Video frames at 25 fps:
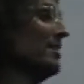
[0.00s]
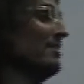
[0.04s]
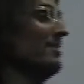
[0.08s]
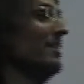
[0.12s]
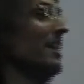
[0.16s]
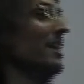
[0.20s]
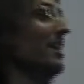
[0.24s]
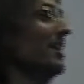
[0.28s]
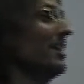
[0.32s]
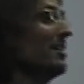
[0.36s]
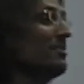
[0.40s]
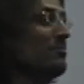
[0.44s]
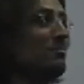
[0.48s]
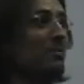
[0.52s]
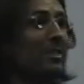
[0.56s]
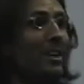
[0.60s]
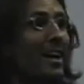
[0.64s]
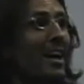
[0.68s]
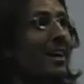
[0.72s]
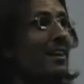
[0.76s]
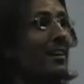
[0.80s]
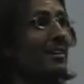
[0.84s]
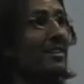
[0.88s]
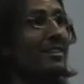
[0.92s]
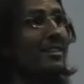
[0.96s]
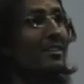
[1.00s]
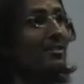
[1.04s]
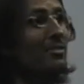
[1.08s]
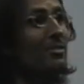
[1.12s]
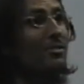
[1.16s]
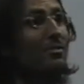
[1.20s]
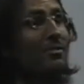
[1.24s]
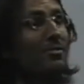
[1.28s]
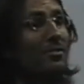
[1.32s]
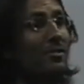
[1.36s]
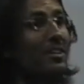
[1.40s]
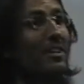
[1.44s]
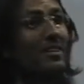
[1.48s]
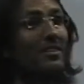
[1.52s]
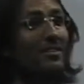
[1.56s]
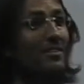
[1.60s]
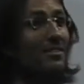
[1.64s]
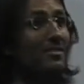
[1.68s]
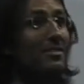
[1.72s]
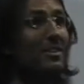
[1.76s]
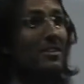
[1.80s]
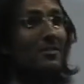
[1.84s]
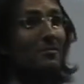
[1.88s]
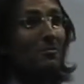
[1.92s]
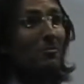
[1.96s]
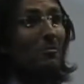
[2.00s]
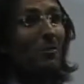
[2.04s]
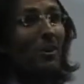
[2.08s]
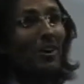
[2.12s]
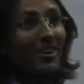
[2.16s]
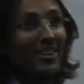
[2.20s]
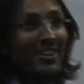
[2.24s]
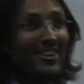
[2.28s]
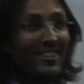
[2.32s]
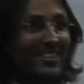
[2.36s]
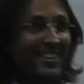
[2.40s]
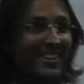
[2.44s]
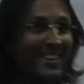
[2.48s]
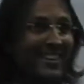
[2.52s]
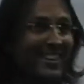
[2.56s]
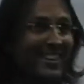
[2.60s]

that in reality you think you didn't want?